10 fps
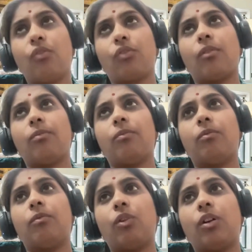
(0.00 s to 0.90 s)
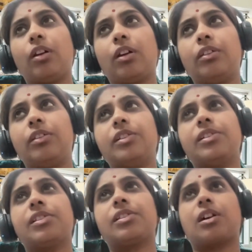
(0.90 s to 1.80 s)
from what
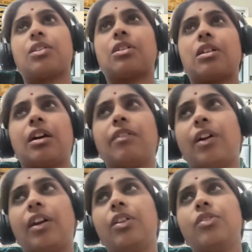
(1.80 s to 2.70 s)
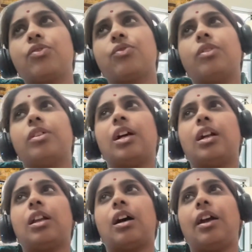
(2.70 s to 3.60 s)
this discussion I have understood
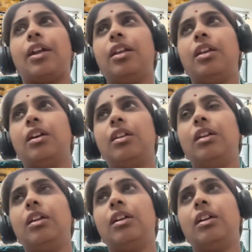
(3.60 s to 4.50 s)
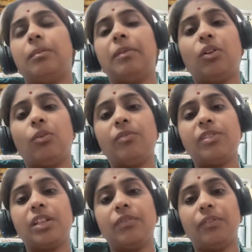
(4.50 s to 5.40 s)
that ideally, I mean,
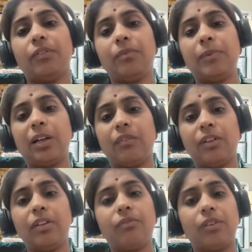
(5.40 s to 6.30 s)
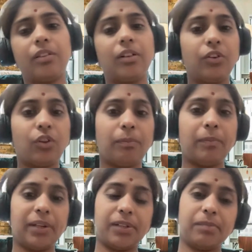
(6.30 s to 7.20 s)
obviously we will be covering further
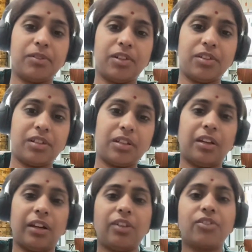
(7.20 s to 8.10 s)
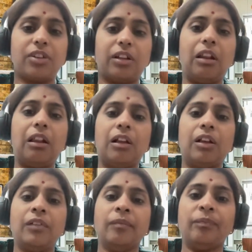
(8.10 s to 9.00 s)
topics, but just in a nutshell,
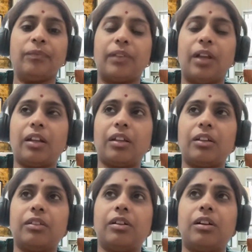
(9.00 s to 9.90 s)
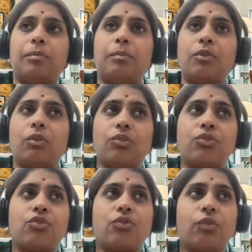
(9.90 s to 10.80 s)
that the
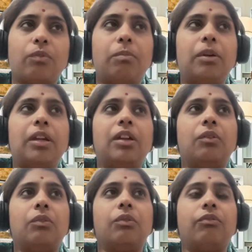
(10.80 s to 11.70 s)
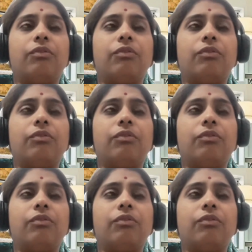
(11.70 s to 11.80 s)
approach should be to